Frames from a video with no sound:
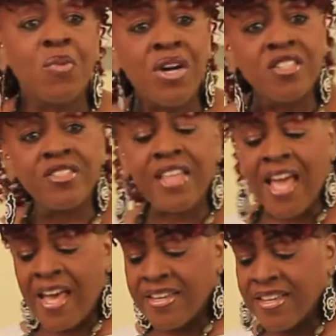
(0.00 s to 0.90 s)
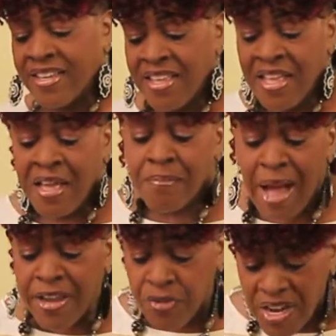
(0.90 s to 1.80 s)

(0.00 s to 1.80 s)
was that my